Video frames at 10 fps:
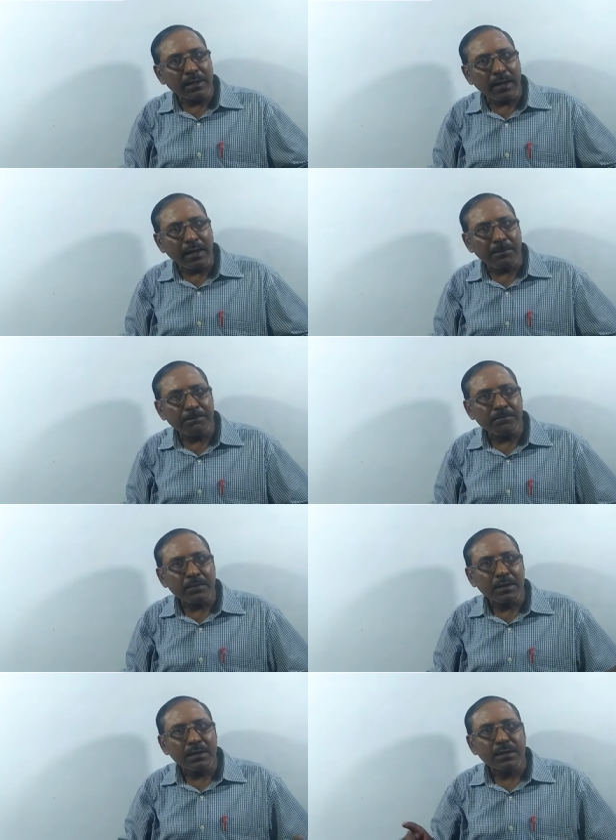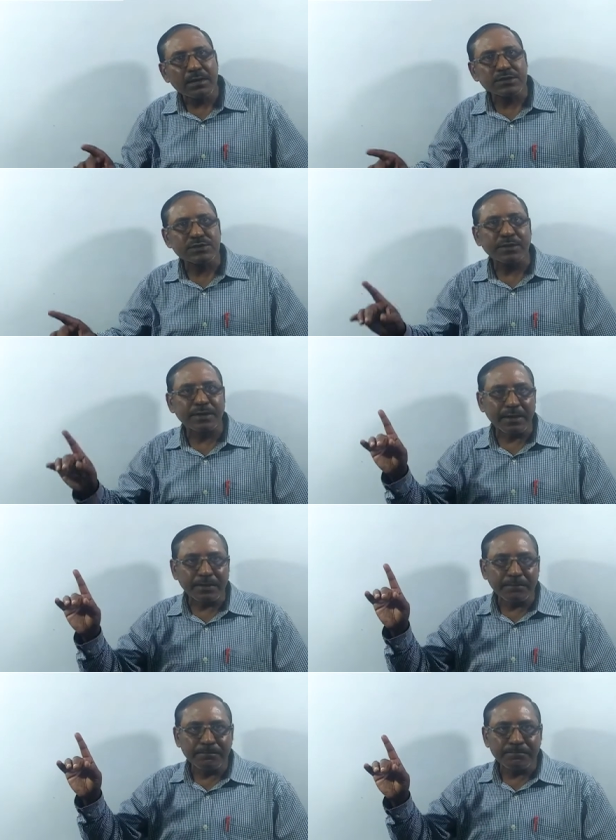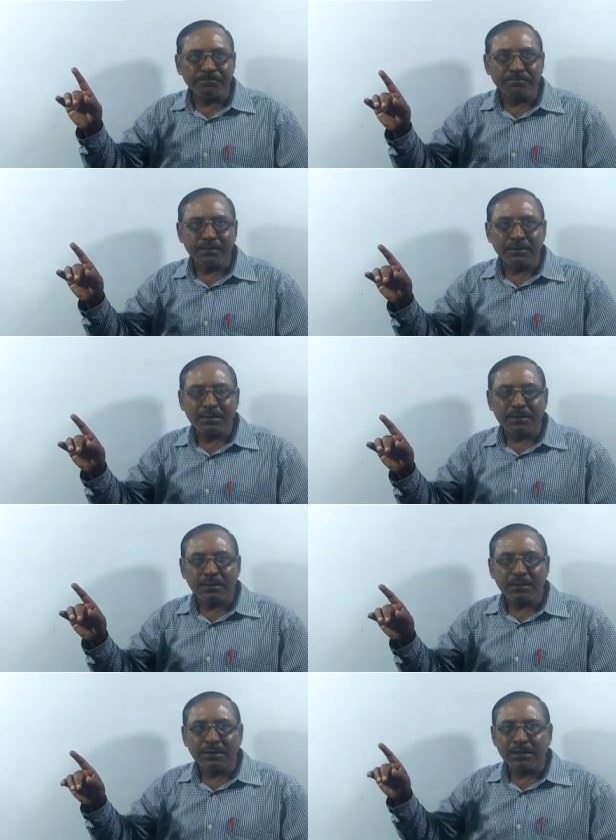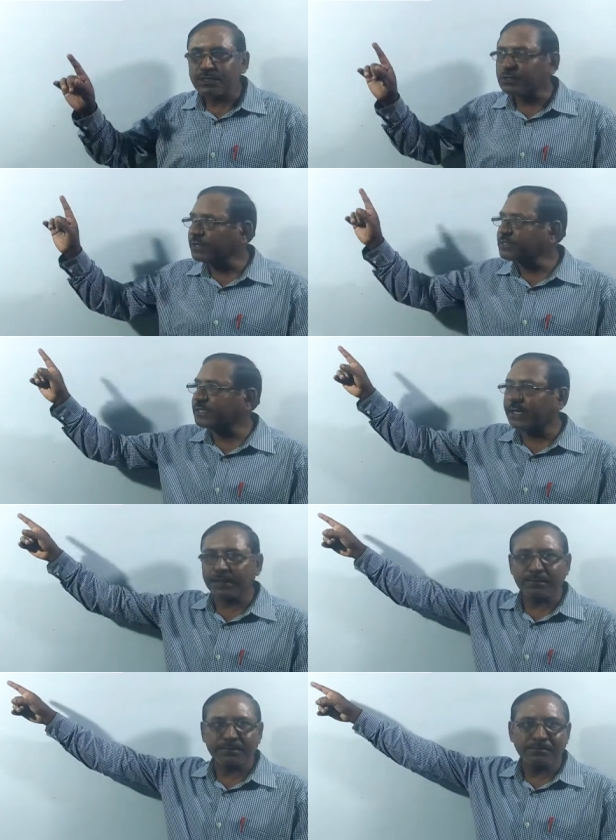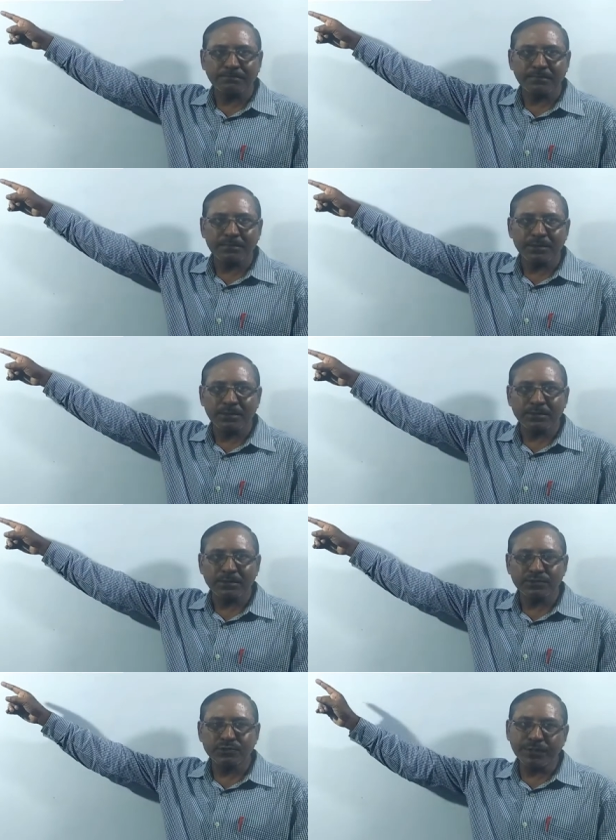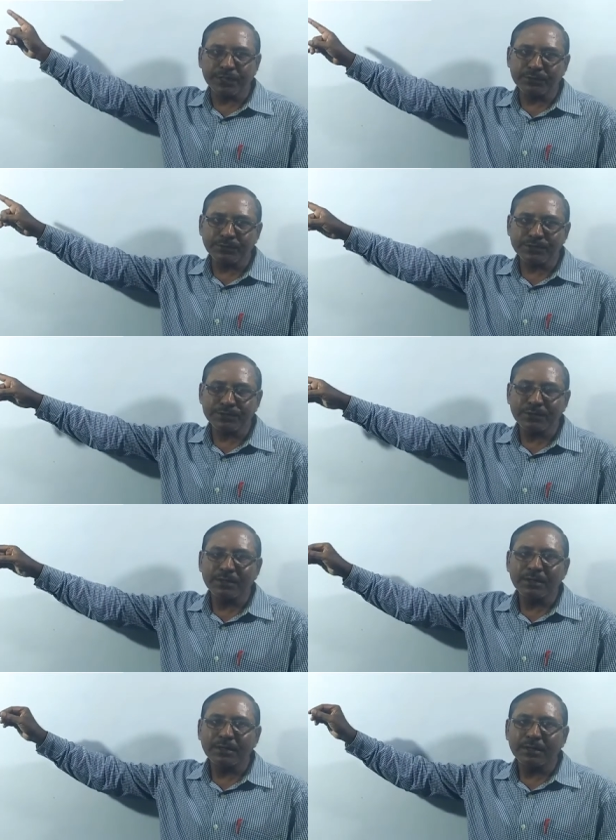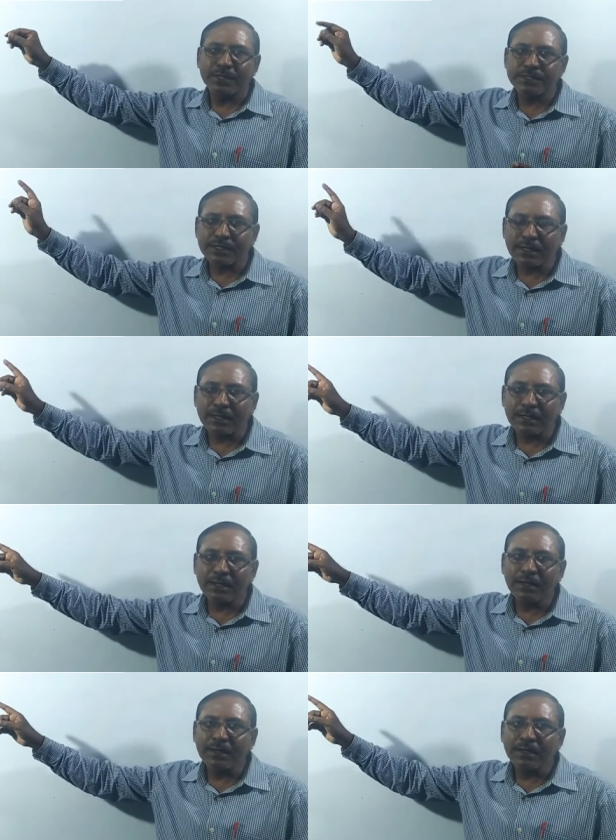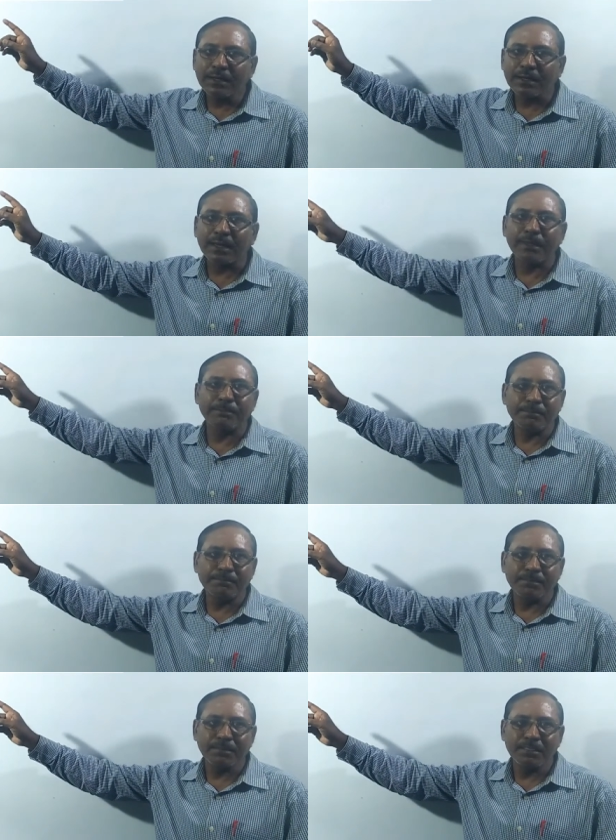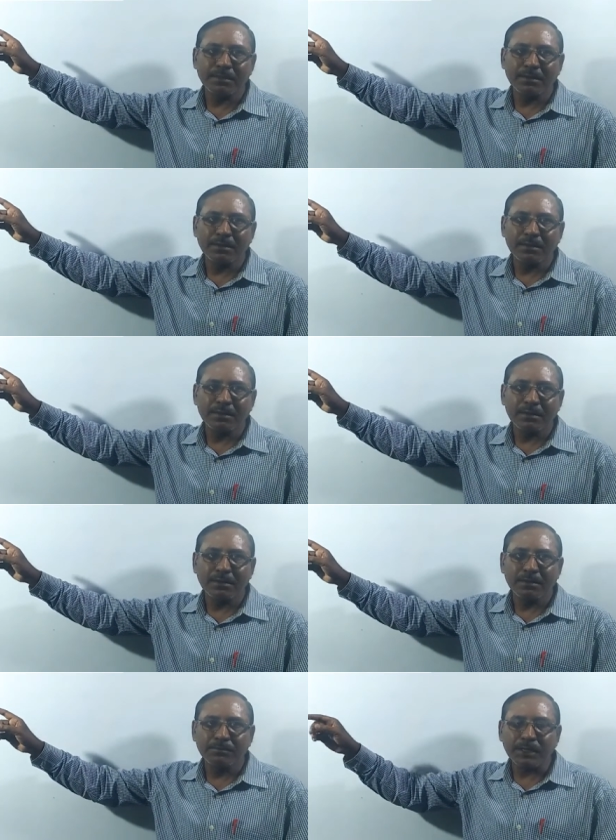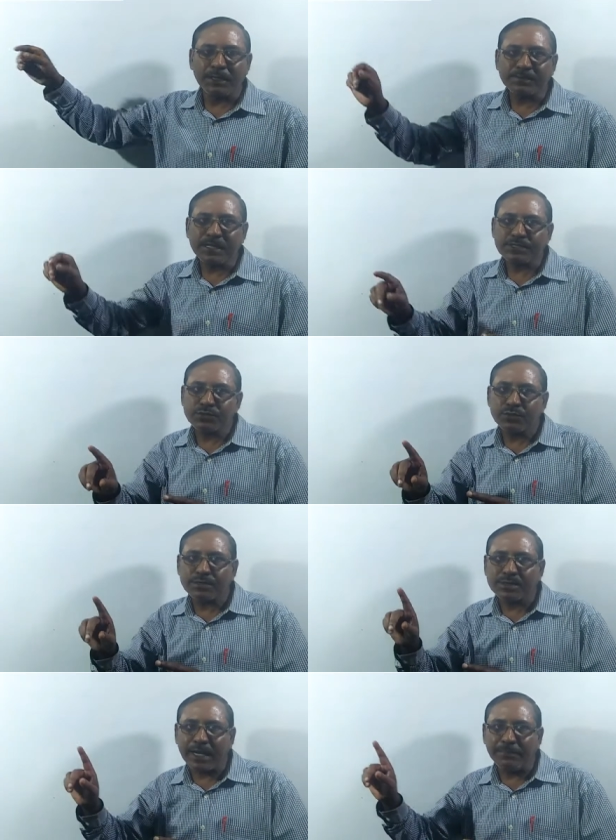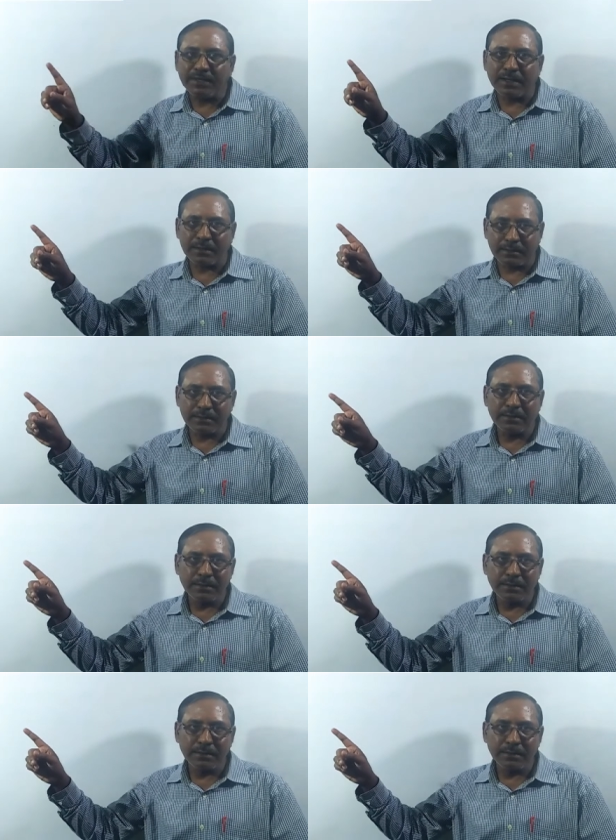came yesterday. Yesterday is there, so you use his uncle came. But if there is no time there,